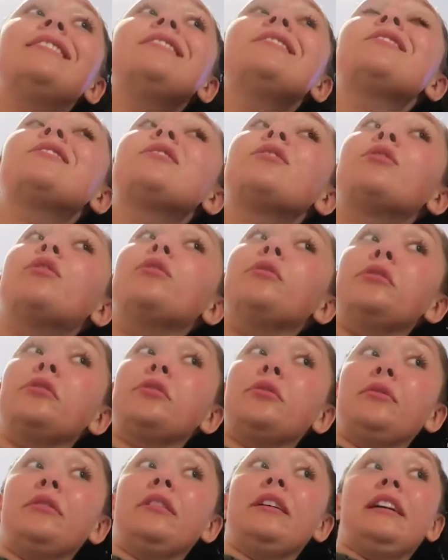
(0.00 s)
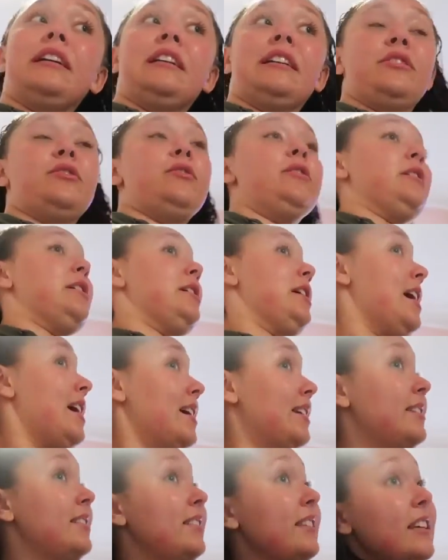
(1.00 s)
just don't know what's going on. So
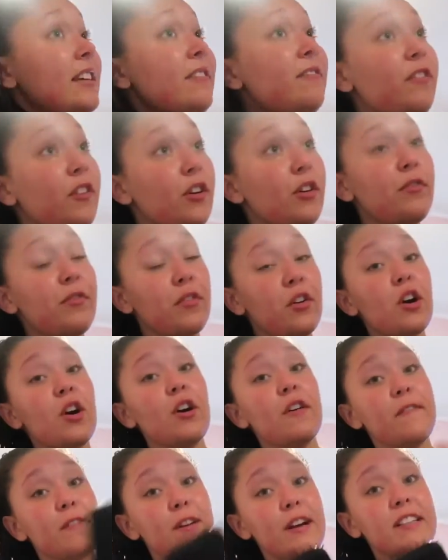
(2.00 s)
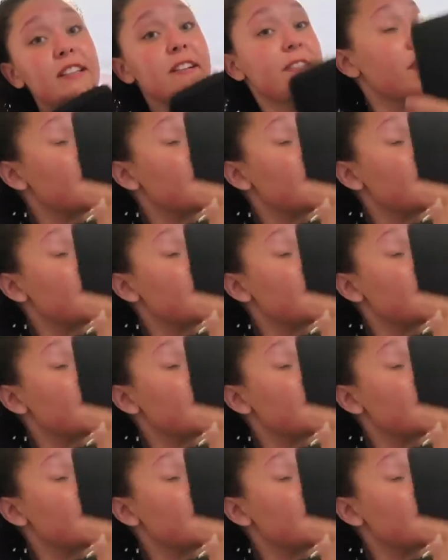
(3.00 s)
honestly, for real, for real, if you guys have